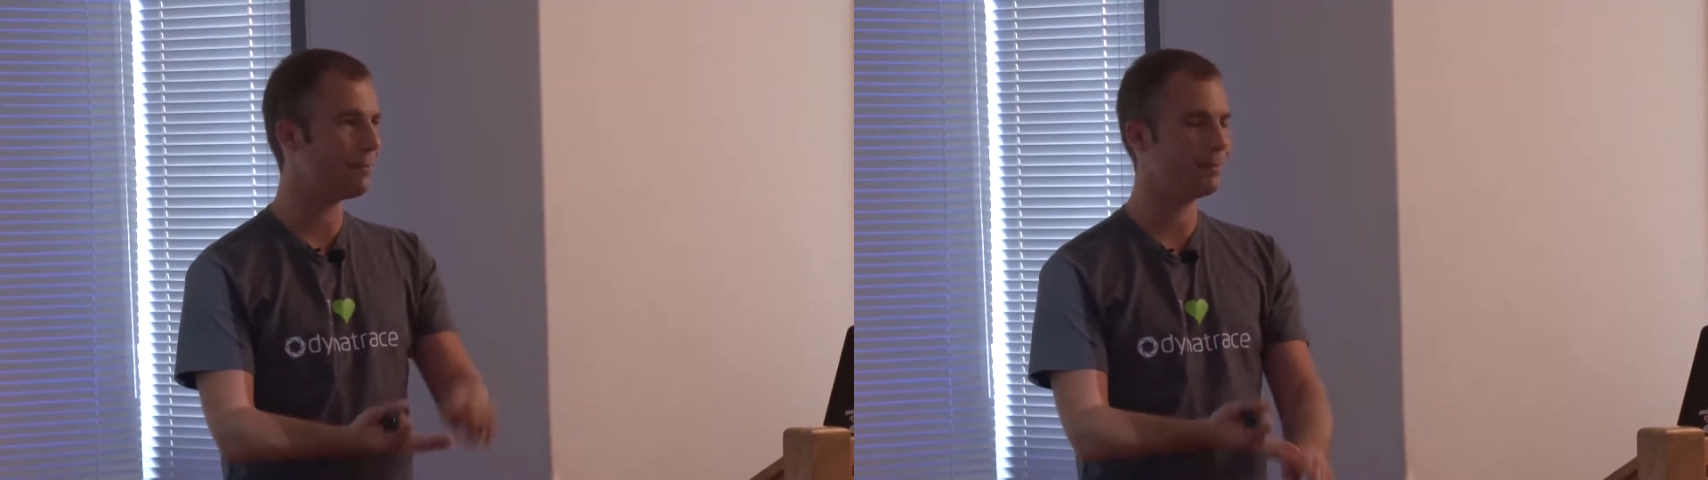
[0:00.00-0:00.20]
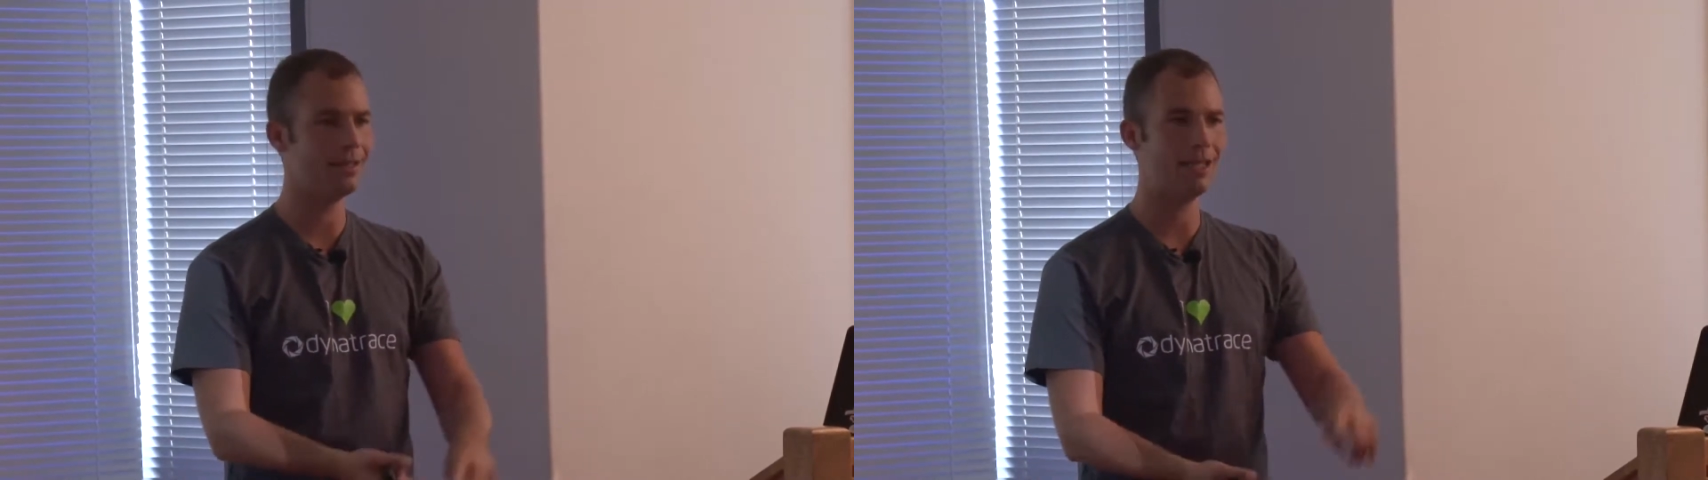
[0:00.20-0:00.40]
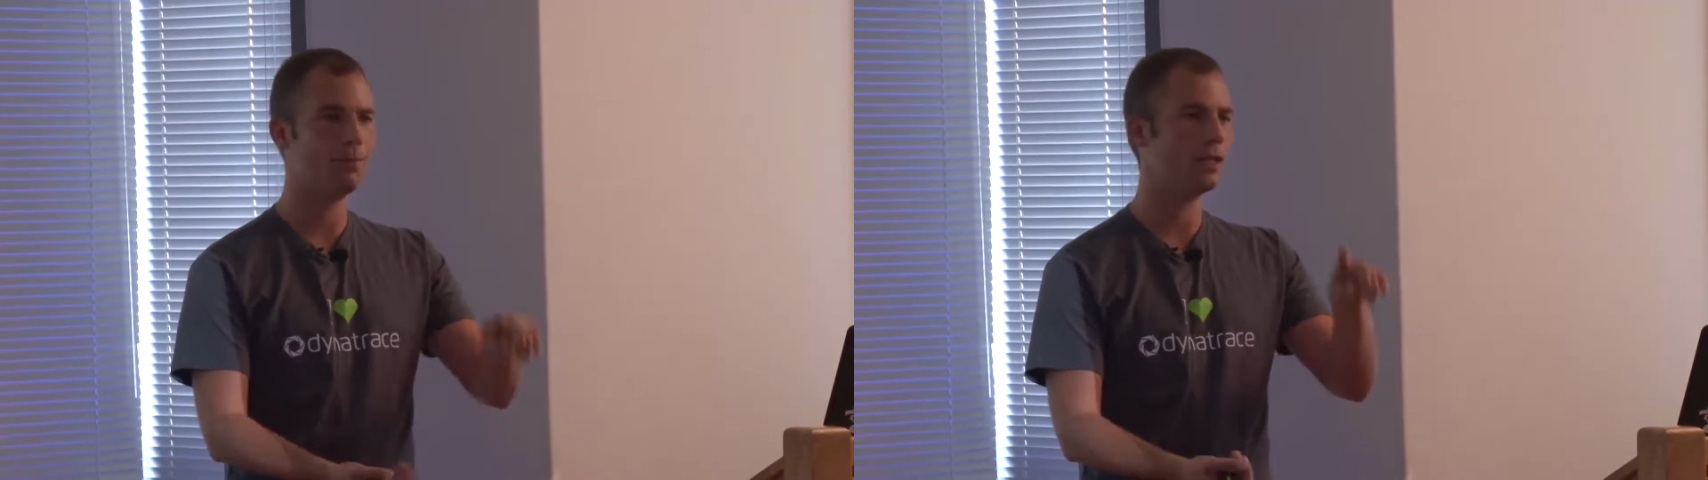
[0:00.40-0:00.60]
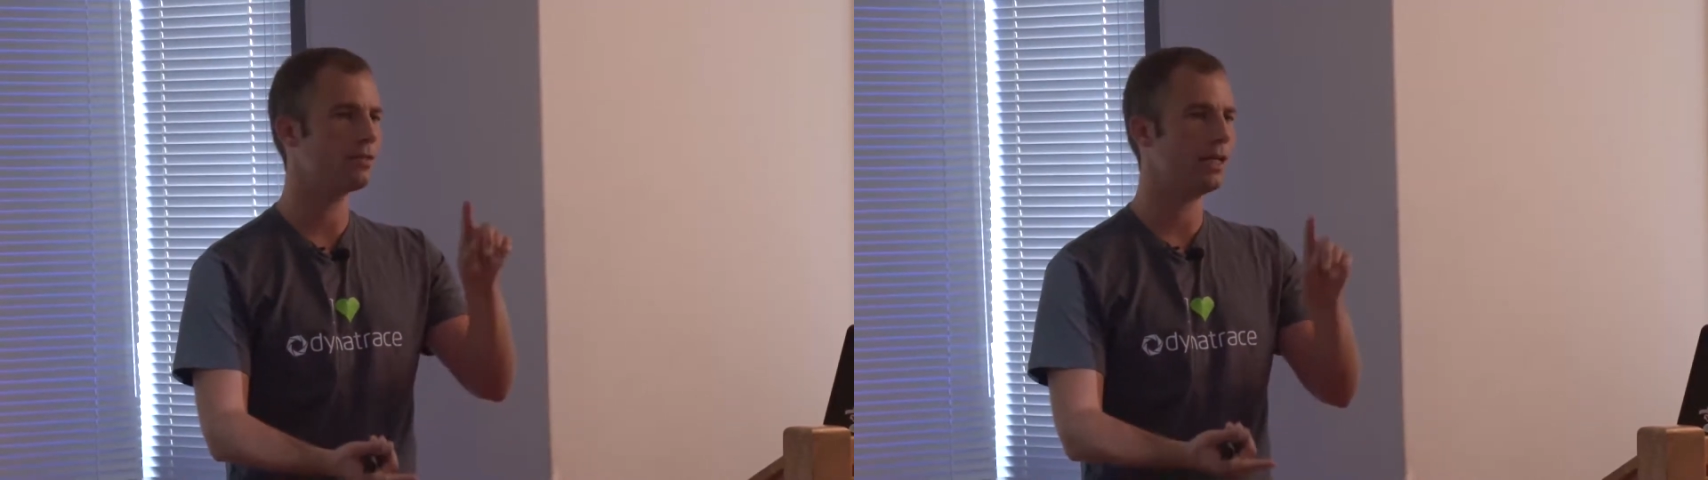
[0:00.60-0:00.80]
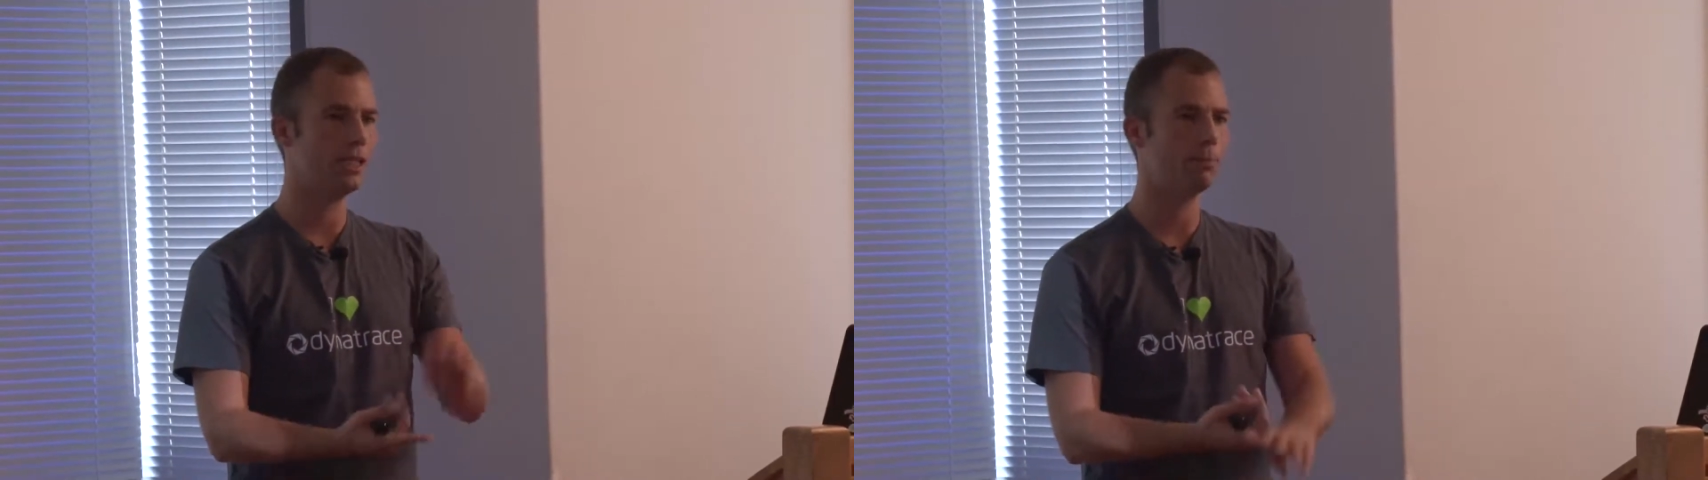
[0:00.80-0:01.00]
App
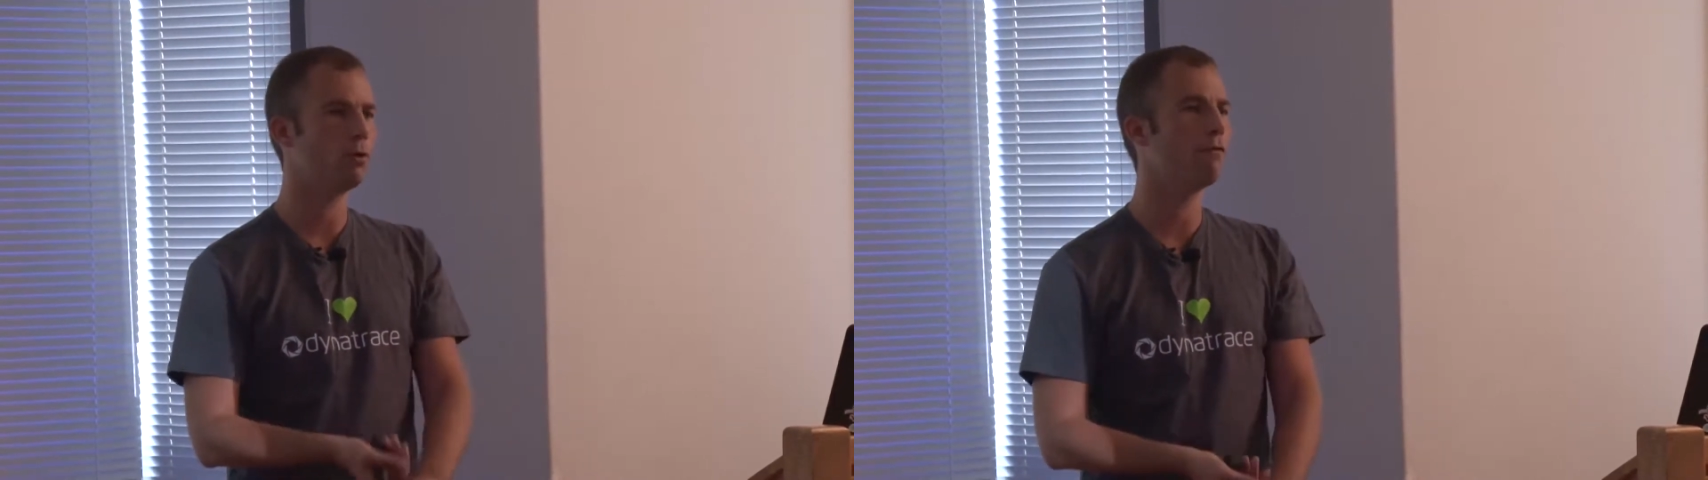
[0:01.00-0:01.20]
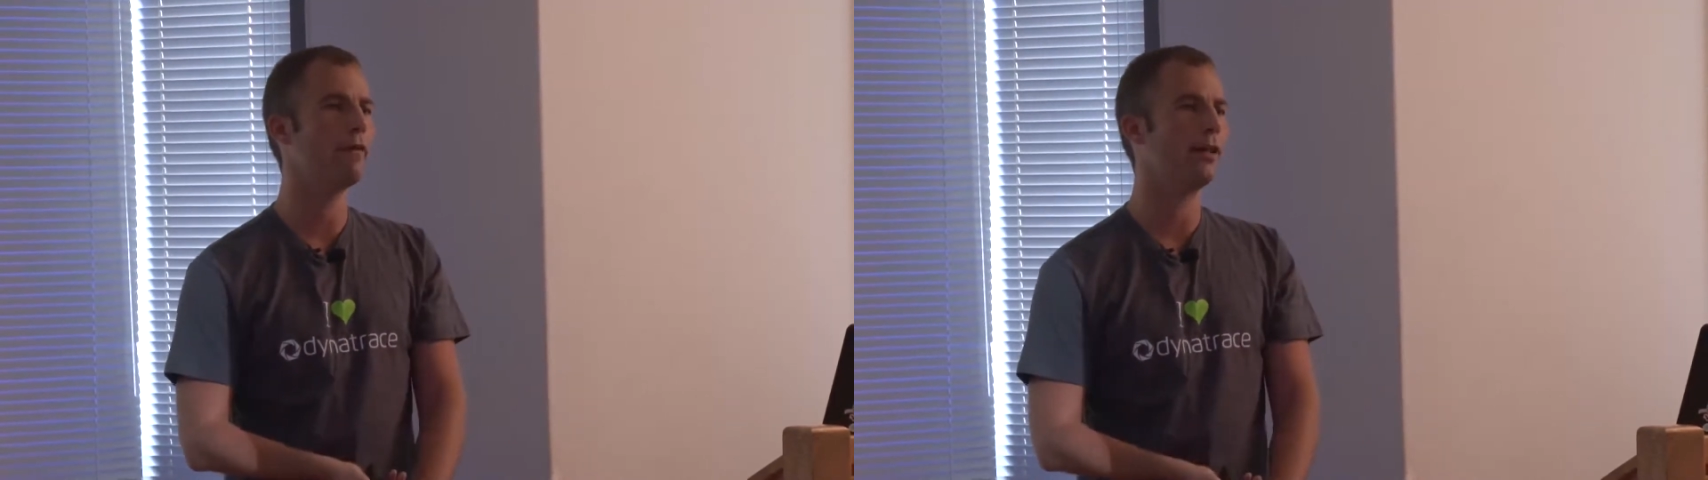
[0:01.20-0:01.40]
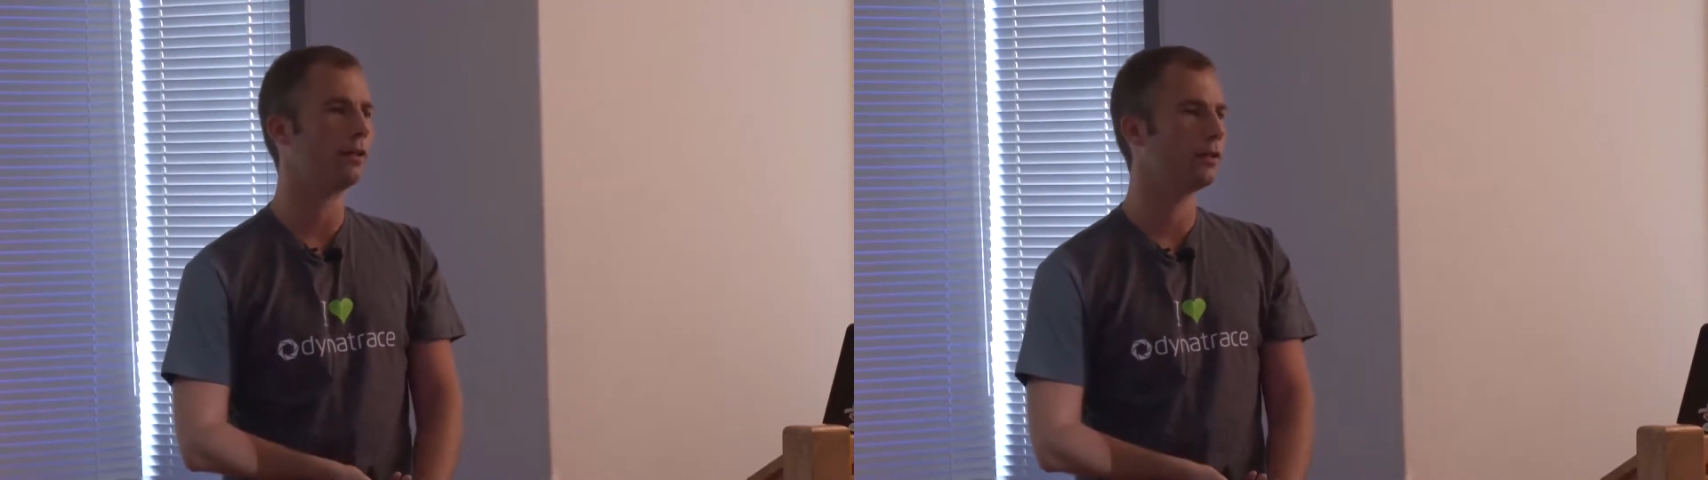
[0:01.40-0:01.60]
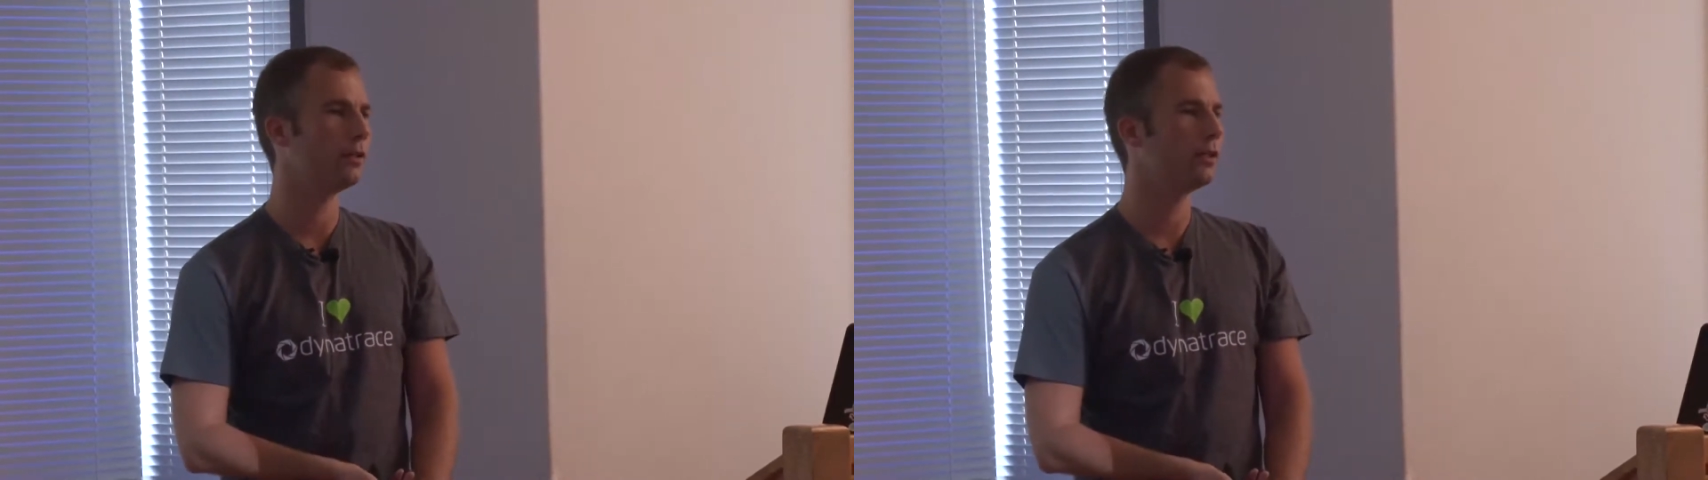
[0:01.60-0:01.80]
Dynamics, any profiler.